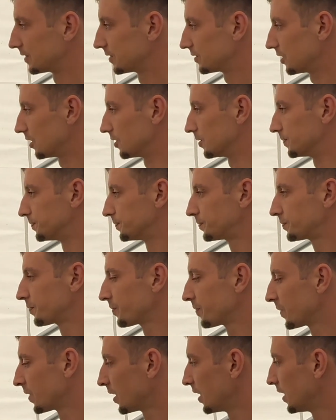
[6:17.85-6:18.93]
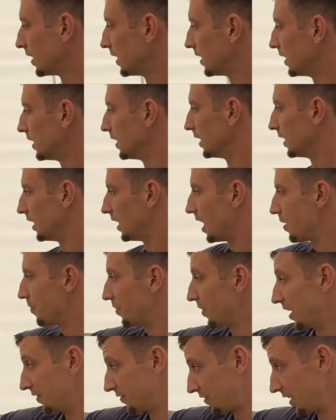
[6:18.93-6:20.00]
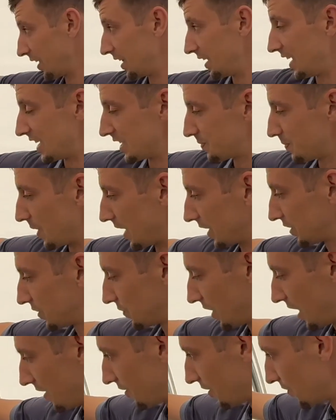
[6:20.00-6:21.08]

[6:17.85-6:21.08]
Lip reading: So in front of the nest boxes, we have a